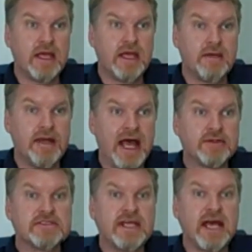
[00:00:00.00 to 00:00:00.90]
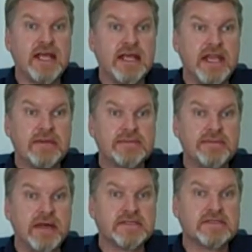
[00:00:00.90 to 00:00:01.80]
outside I announced
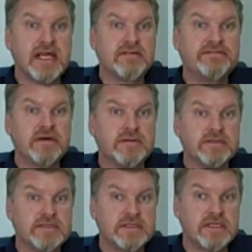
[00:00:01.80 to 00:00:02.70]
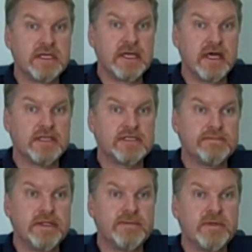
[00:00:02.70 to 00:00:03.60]
about cell phones, and
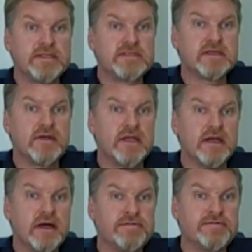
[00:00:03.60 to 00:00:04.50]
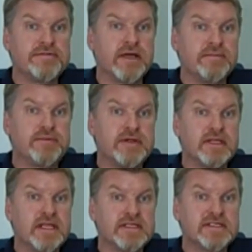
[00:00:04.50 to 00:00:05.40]
some people went scurrying off,
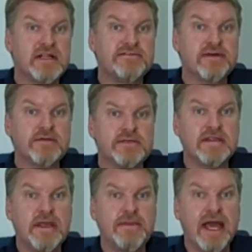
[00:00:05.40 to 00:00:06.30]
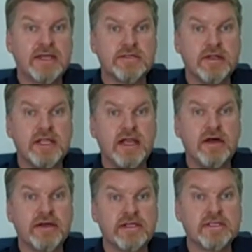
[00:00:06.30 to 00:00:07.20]
putting their cell phones in their bags or in their
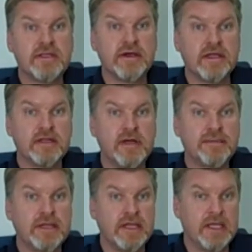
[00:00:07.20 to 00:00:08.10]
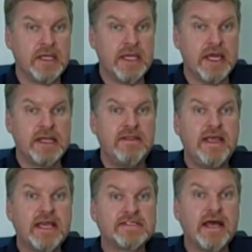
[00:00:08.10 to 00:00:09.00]
lockers and locking them up. And in
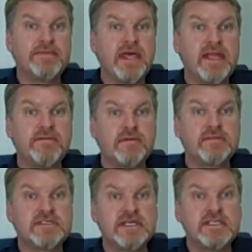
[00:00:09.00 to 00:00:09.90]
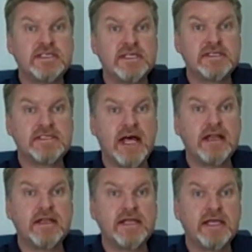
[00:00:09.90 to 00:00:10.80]
the exam then, everyone was seated
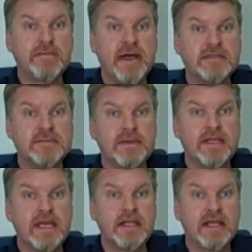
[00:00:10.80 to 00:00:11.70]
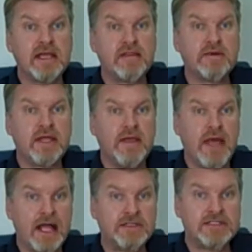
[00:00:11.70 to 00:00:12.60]
silently, about to begin, and I thought,
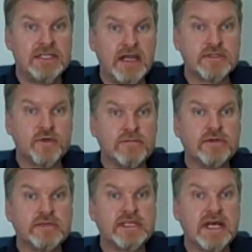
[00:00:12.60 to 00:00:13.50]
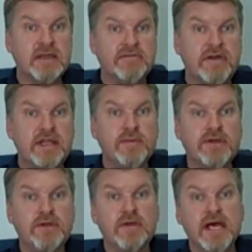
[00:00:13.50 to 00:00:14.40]
I'll just announce one more time for
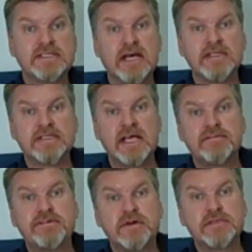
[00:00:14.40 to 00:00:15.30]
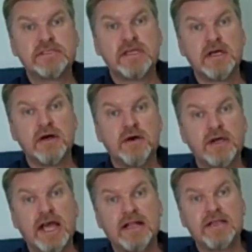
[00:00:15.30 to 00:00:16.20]
anyone who has either cell phones
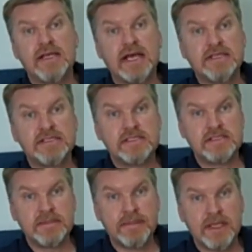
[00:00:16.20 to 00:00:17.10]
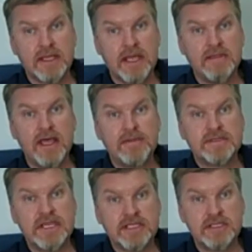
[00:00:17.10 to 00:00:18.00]
or calculators in their
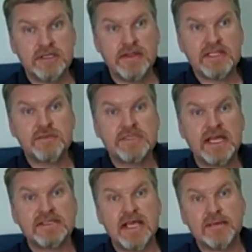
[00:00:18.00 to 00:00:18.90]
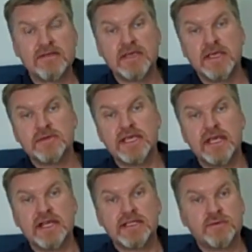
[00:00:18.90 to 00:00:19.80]
possession. And this was an exam, I think it was
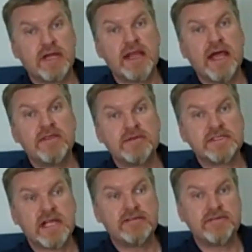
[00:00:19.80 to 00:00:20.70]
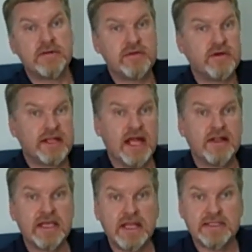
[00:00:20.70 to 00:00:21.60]
English, where neither a cell phone nor a
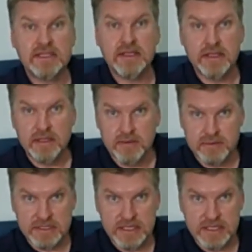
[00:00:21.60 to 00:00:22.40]
calculator was